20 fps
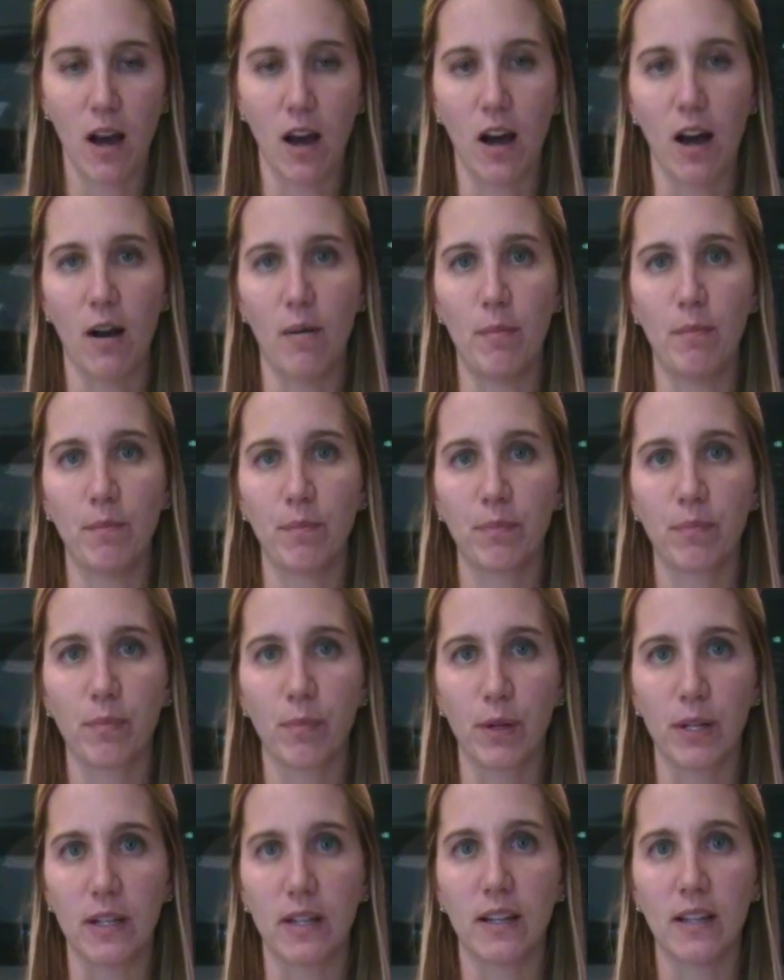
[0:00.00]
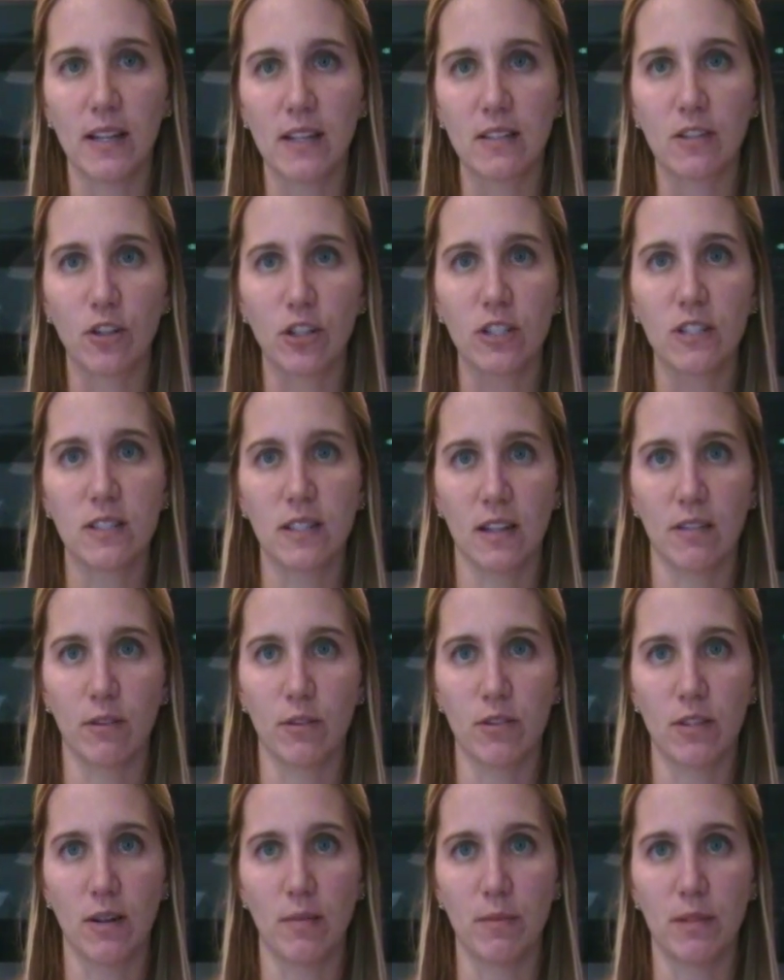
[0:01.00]
But it's good to save
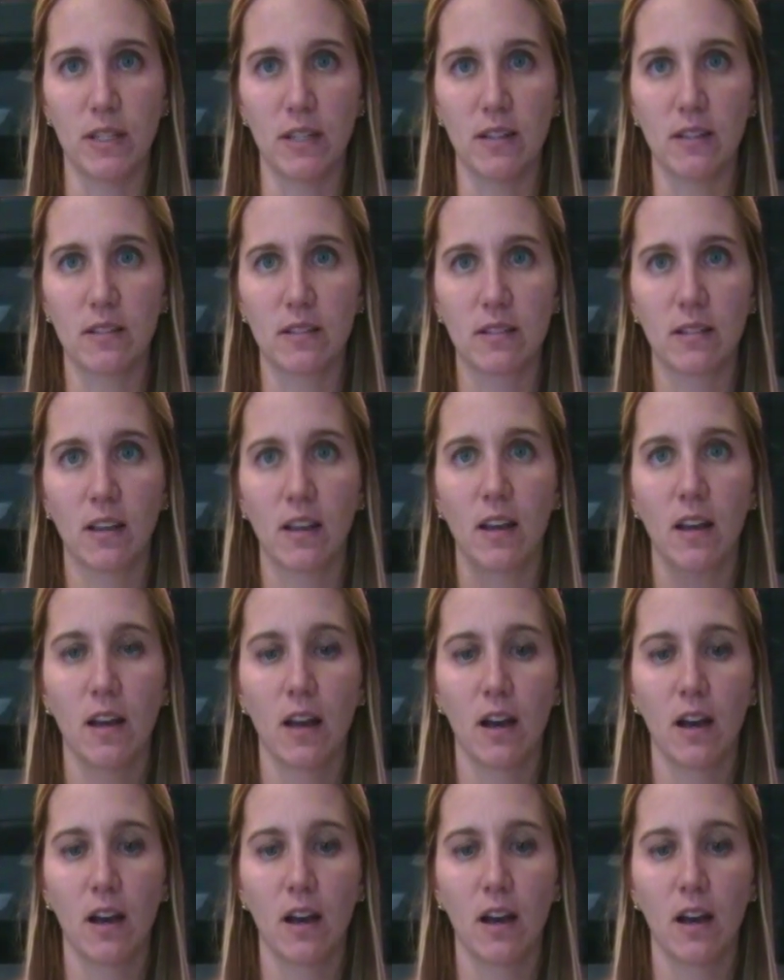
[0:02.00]
those empties.